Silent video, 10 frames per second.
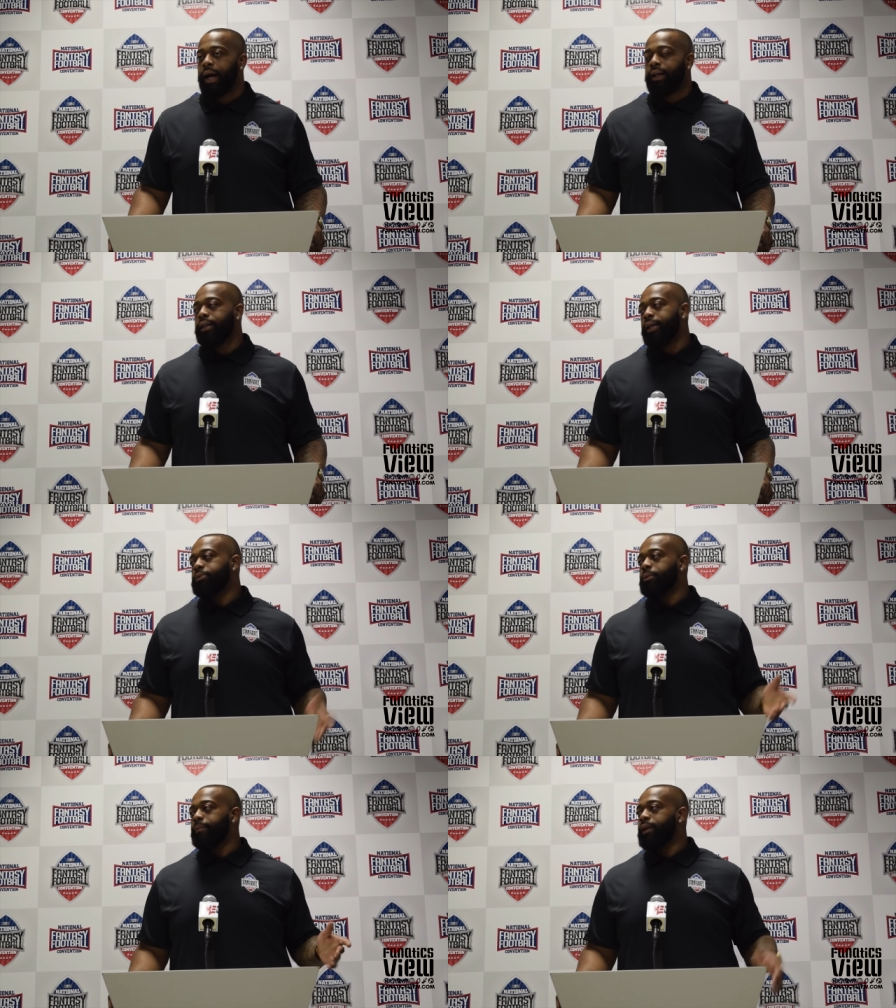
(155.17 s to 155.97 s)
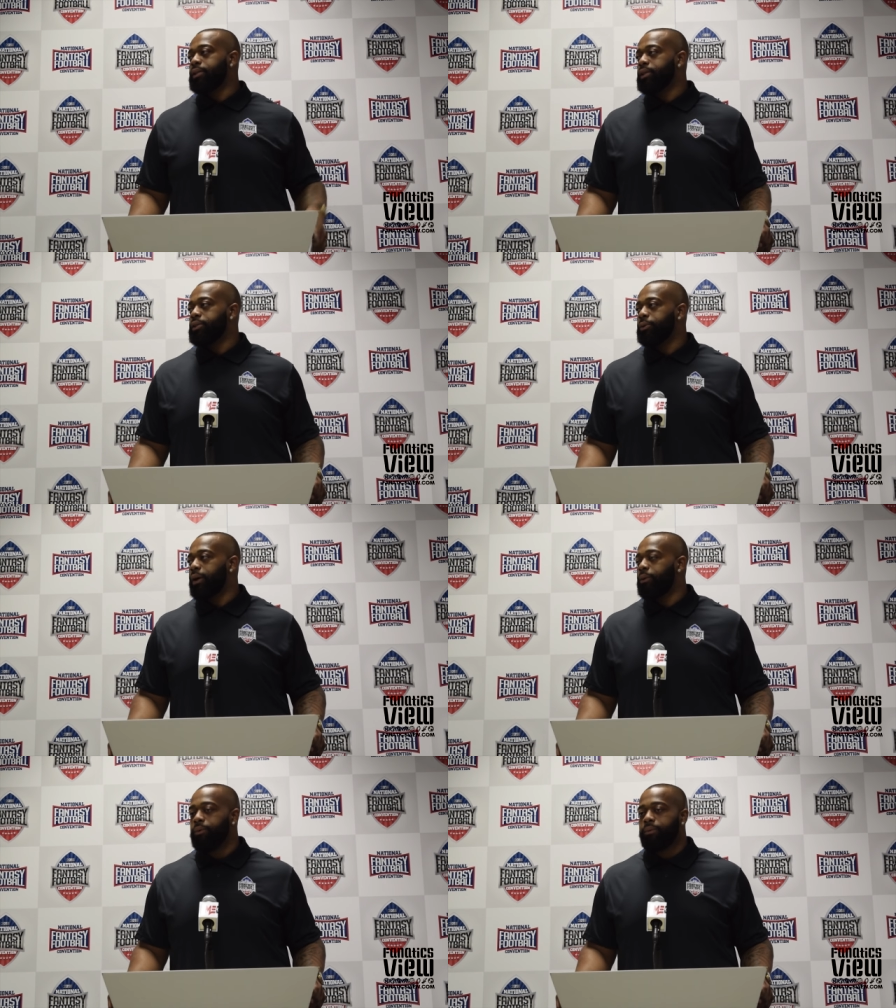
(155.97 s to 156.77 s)
I think that's what made it such a
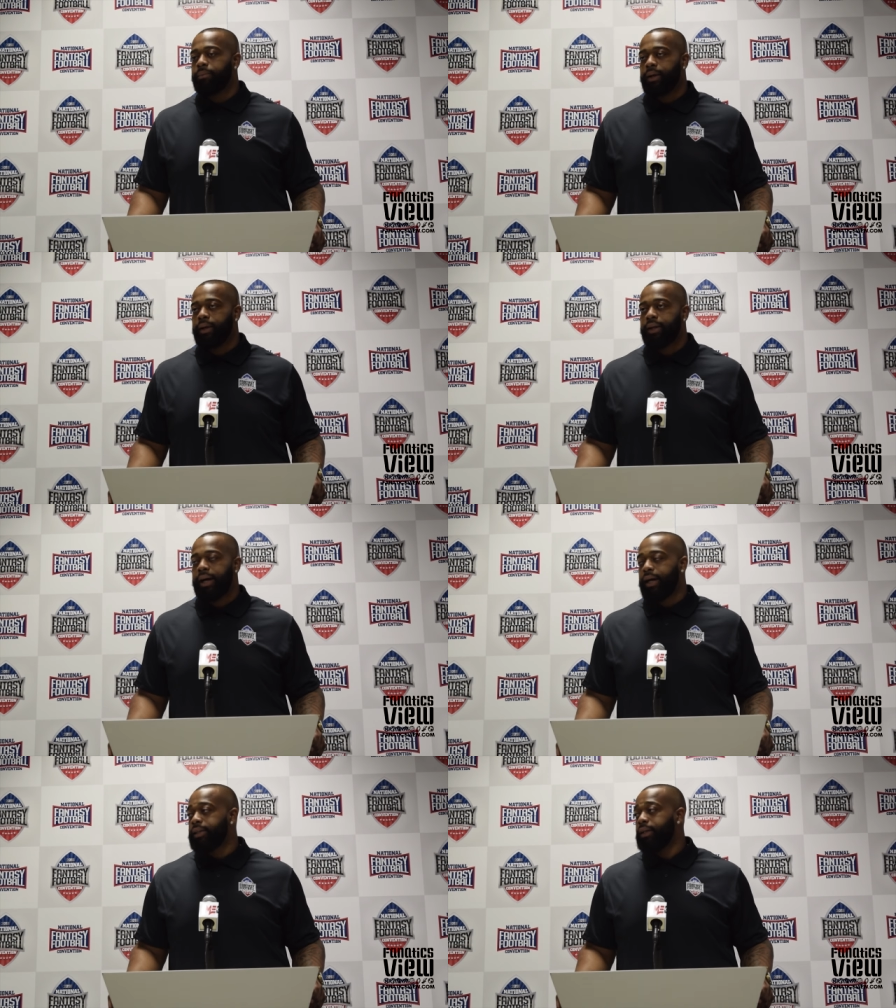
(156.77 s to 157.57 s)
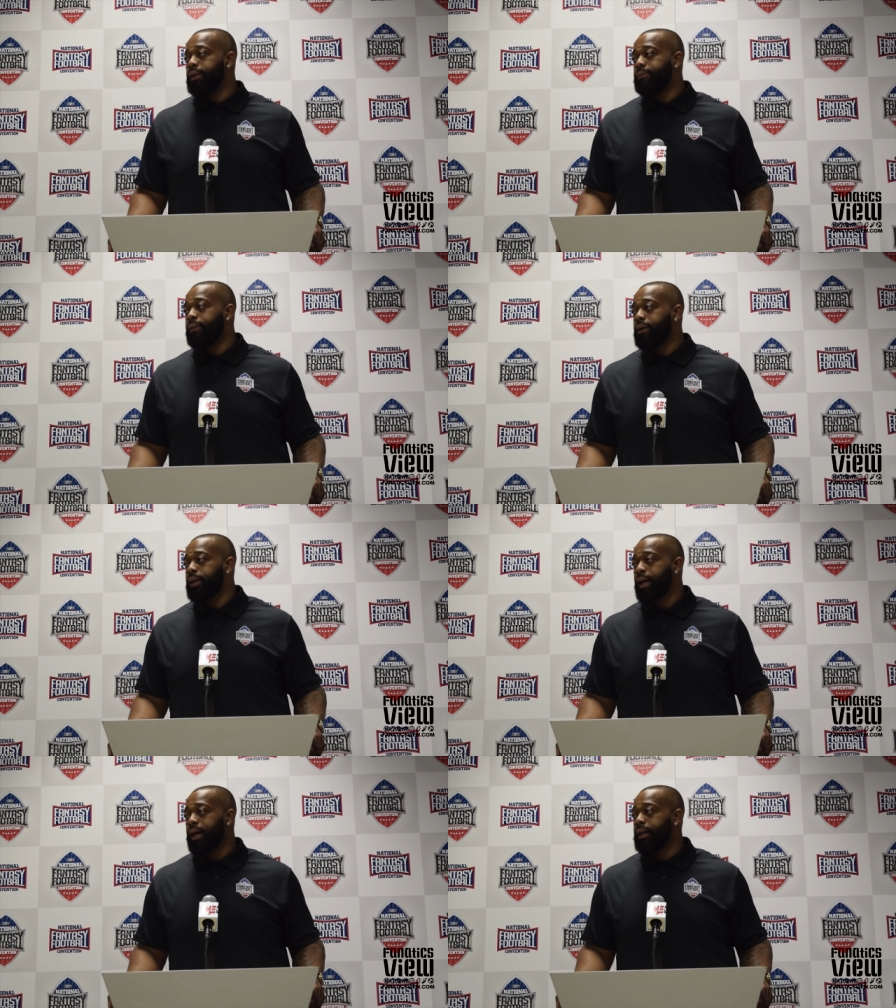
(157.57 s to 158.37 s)
great room. And guys that didn't fall
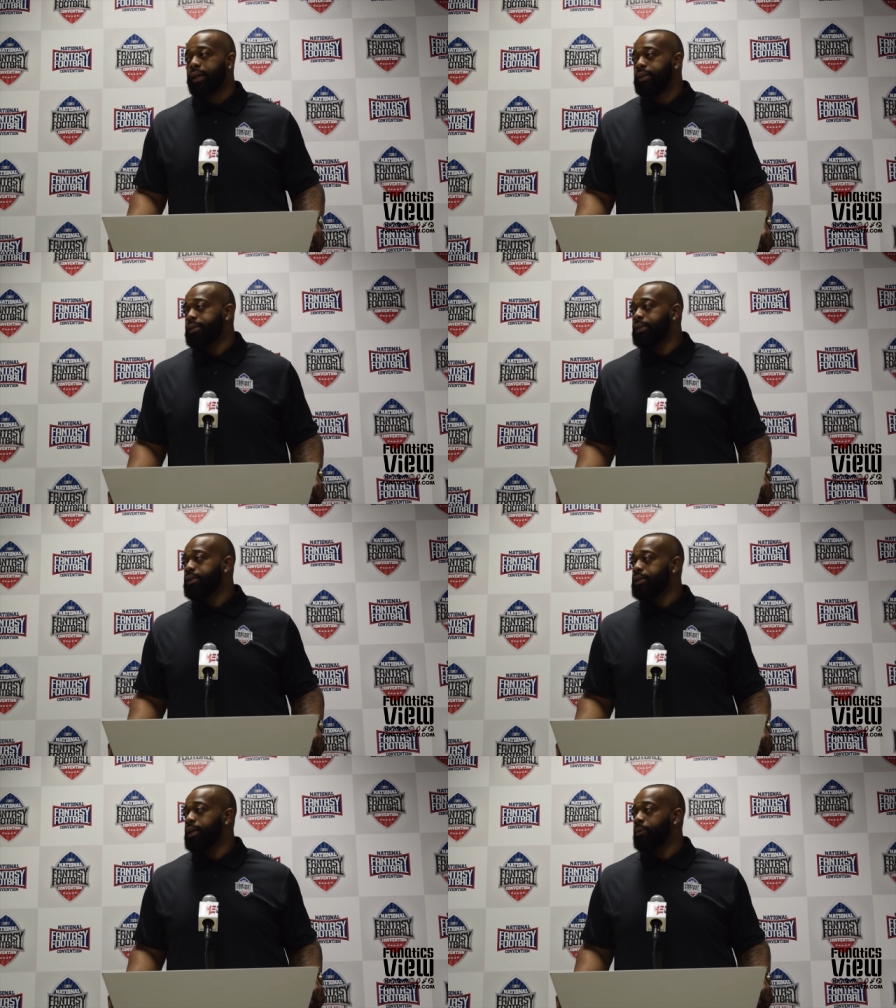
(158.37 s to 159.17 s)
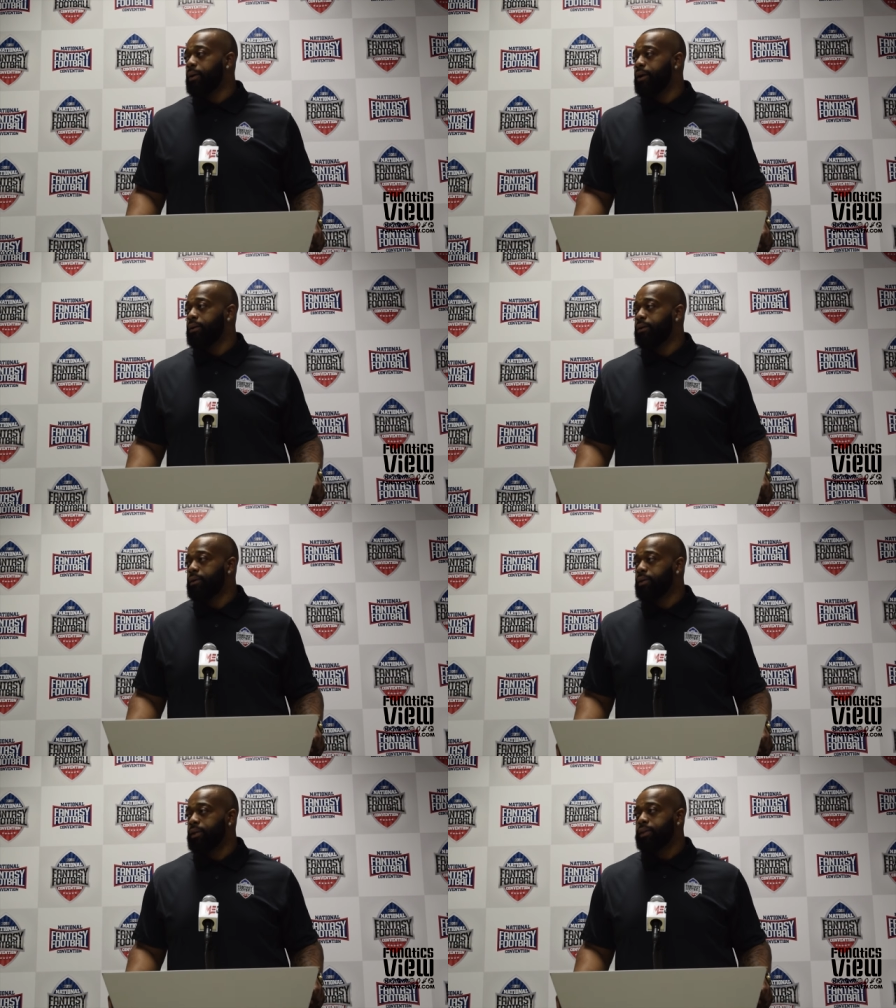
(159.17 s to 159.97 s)
in line, they just didn't stick around
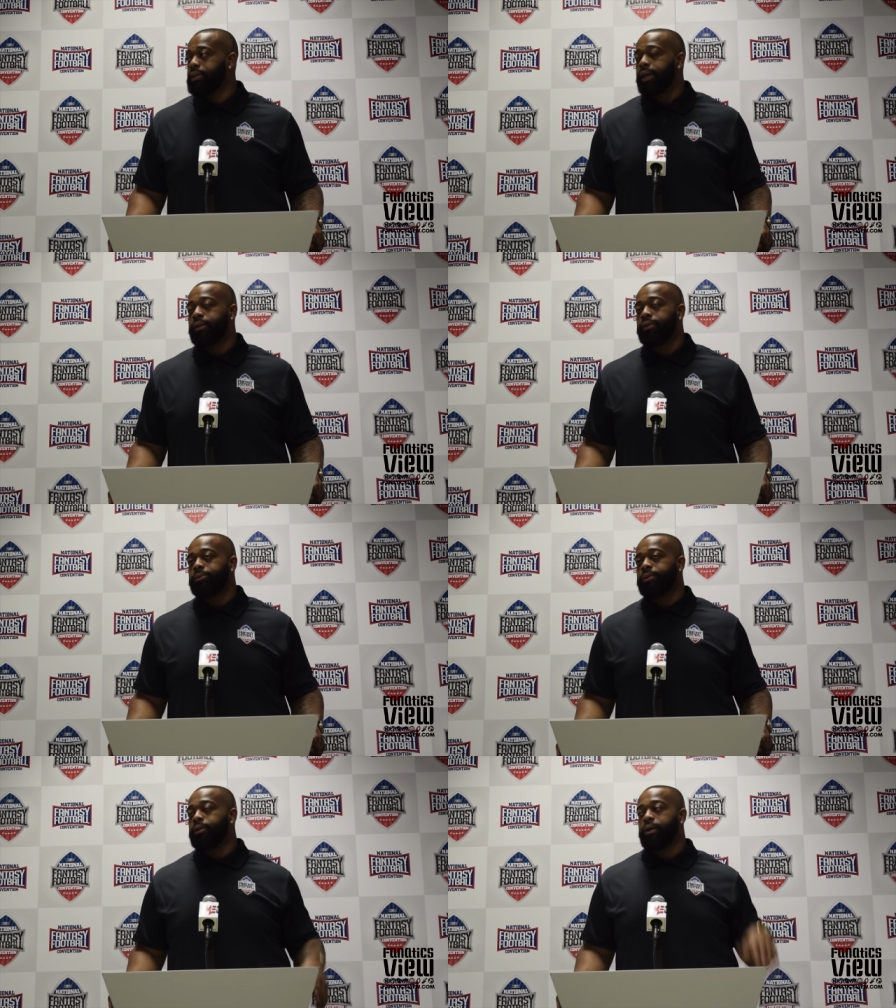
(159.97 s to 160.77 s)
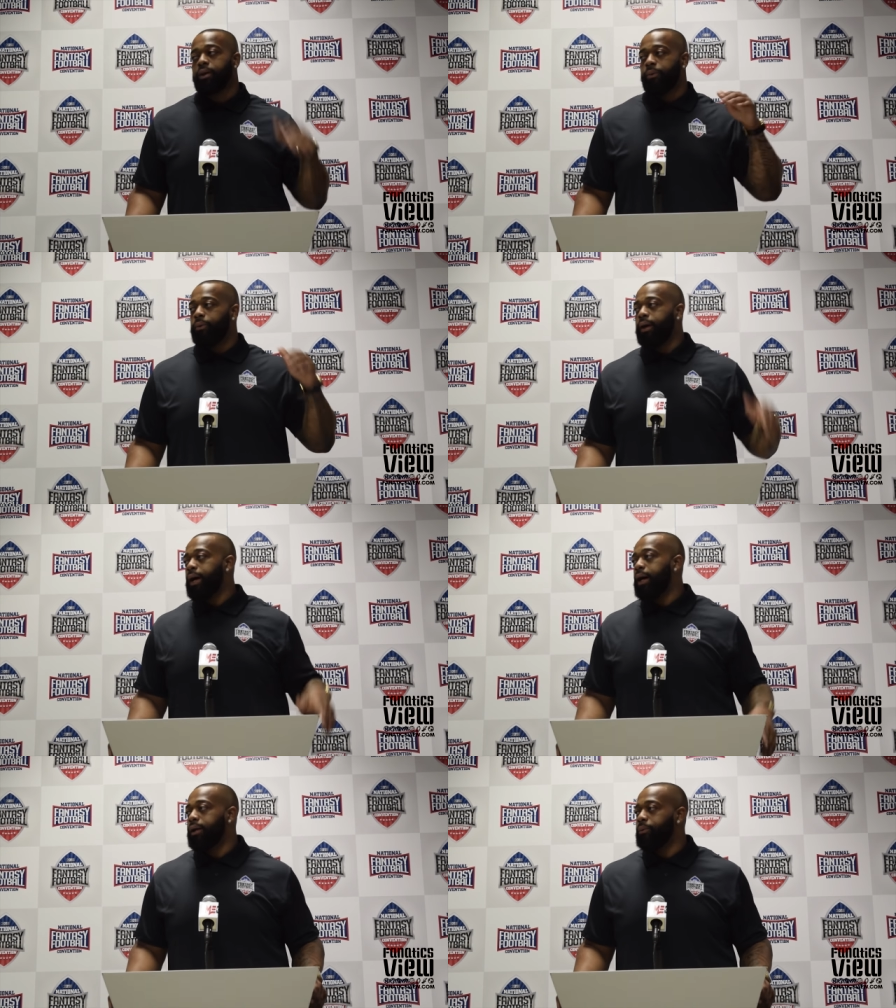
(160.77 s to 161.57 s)
because the standards were real
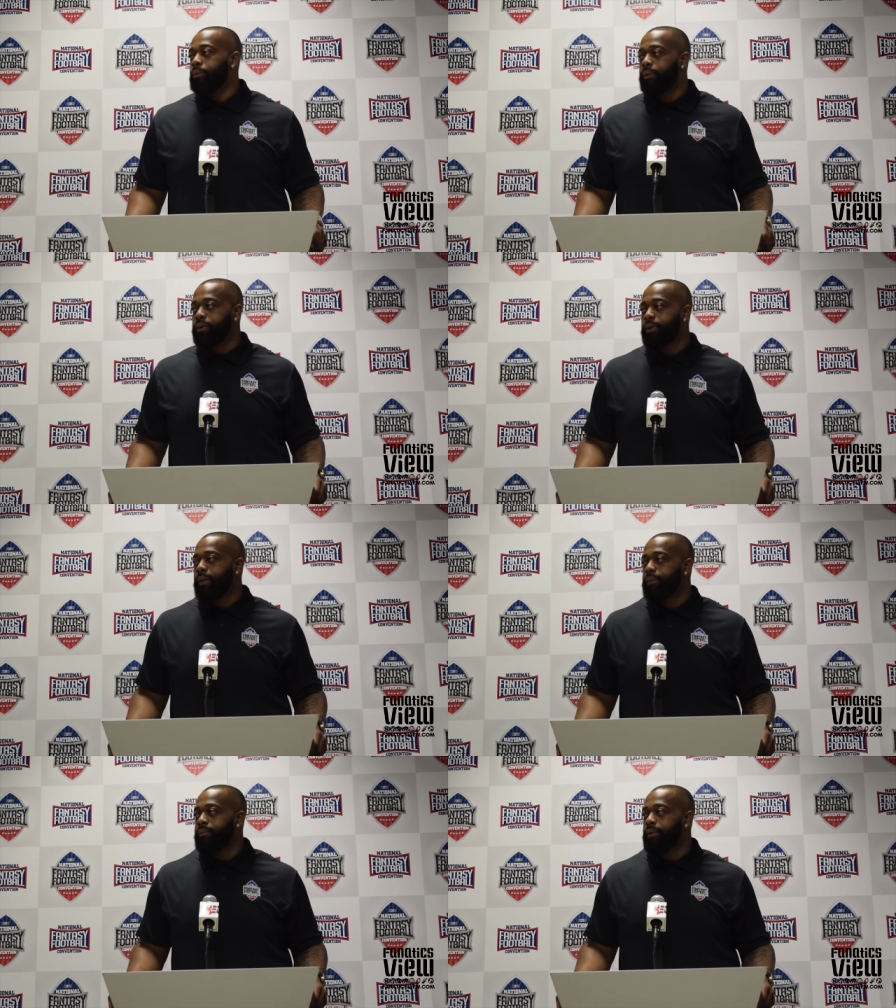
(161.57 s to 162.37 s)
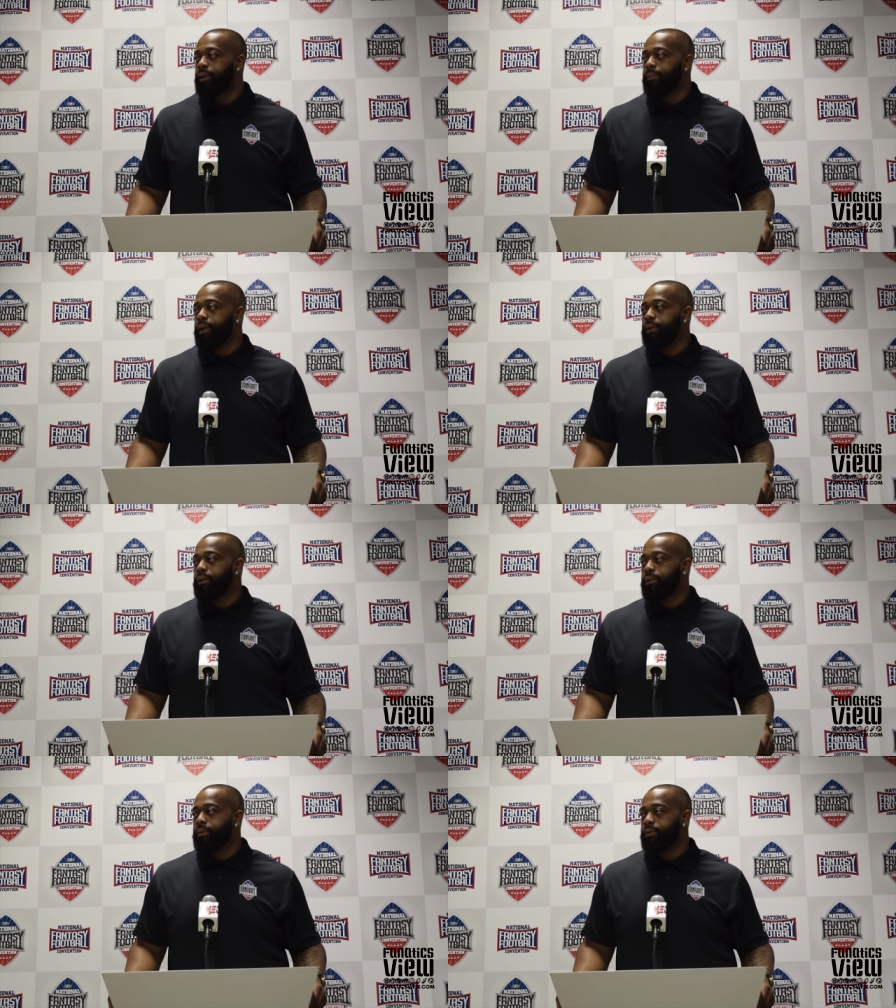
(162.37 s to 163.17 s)
high and we weren't dropping them for anybody.
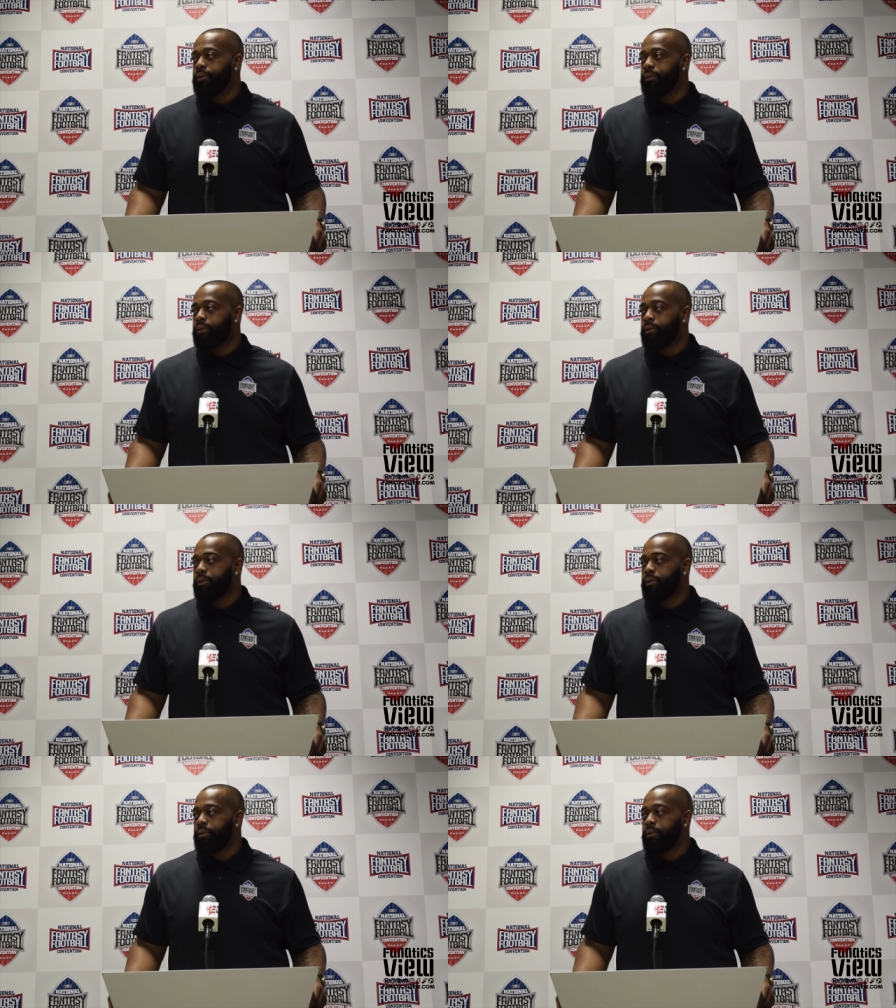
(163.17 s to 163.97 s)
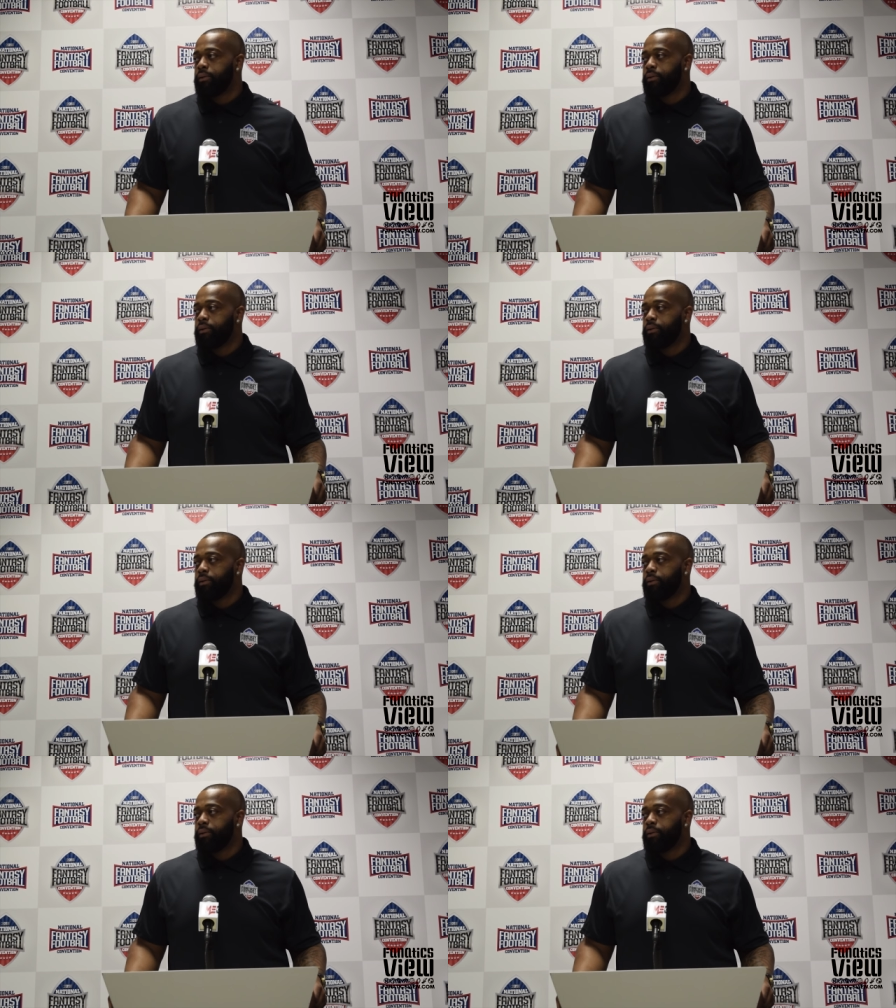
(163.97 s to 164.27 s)
Did you try to bring that to Denver?